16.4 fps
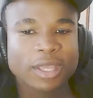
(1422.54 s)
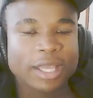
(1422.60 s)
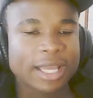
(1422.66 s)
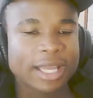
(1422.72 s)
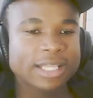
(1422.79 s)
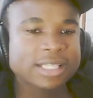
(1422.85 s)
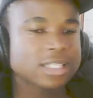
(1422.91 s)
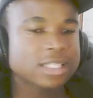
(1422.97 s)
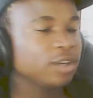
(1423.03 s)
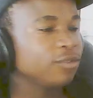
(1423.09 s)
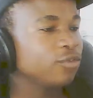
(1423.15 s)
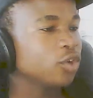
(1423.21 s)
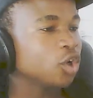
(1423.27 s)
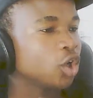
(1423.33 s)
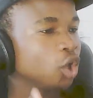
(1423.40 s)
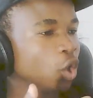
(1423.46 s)
And instead of
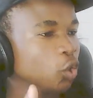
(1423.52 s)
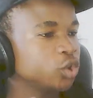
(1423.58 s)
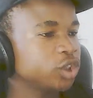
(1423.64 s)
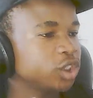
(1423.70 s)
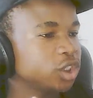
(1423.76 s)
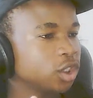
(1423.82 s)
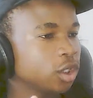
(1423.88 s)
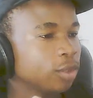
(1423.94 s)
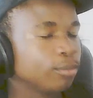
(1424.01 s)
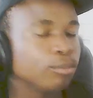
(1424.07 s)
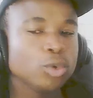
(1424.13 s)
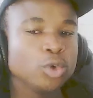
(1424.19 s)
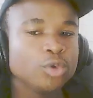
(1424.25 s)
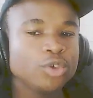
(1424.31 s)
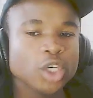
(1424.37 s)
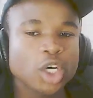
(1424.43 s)
the ghost
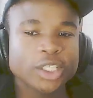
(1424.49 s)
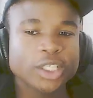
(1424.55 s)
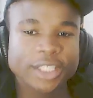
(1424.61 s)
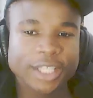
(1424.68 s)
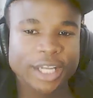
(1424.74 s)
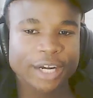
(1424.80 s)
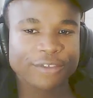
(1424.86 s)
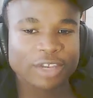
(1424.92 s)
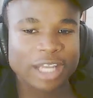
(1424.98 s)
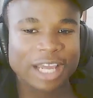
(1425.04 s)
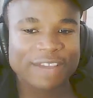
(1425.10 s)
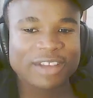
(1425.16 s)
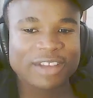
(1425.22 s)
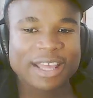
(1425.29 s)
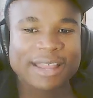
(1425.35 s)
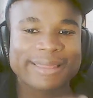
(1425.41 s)
moving on to the
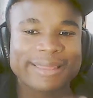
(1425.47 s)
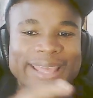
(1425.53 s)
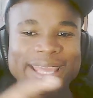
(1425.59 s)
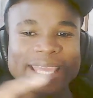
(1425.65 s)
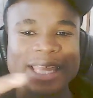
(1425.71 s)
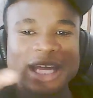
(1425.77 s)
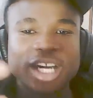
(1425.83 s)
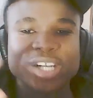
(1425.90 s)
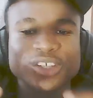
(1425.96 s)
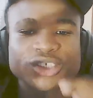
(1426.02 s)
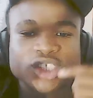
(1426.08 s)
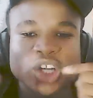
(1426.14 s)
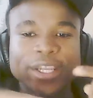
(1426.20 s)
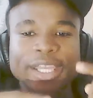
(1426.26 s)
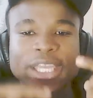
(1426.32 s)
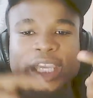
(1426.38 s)
afterlife, they are
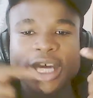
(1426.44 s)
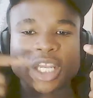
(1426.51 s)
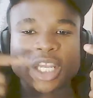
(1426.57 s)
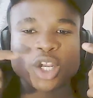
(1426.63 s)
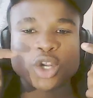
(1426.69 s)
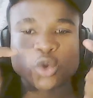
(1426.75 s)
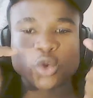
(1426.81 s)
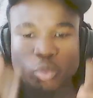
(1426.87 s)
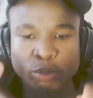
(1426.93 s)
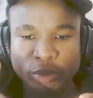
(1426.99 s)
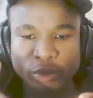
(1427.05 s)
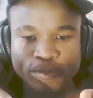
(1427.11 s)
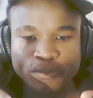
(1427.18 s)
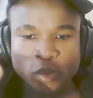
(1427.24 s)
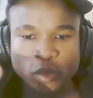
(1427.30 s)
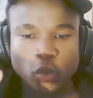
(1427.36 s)
stuck in a loop
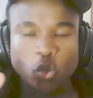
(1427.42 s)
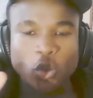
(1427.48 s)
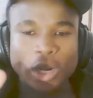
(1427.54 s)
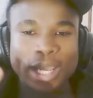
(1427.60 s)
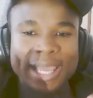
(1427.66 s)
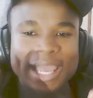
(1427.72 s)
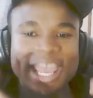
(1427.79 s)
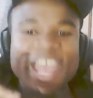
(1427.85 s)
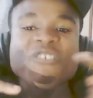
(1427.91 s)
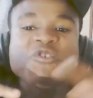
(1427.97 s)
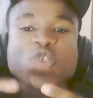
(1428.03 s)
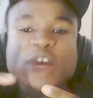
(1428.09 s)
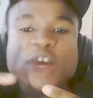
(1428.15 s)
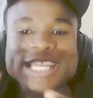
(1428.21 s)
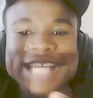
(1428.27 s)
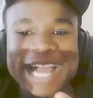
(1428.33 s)
where
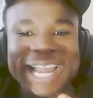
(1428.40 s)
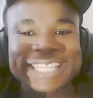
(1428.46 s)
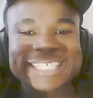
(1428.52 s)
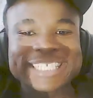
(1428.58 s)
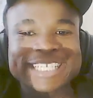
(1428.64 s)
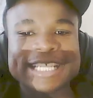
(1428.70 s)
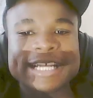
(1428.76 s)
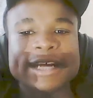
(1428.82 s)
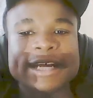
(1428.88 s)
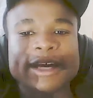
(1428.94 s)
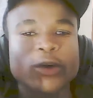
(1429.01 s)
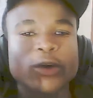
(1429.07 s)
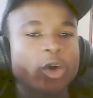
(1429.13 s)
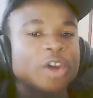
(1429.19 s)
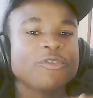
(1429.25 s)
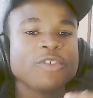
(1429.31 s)
every night
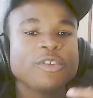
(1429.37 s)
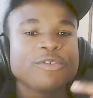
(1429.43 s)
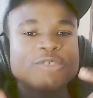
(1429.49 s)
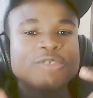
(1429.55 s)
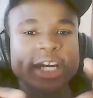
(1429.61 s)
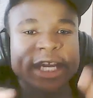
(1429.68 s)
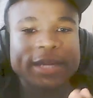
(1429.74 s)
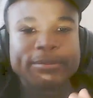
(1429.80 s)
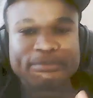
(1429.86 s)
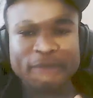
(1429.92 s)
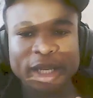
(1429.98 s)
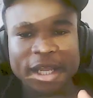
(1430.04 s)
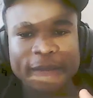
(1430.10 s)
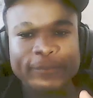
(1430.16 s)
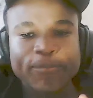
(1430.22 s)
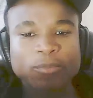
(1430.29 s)
or every fucking
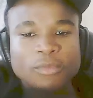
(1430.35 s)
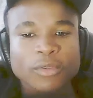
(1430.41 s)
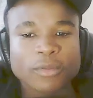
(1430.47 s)
minute,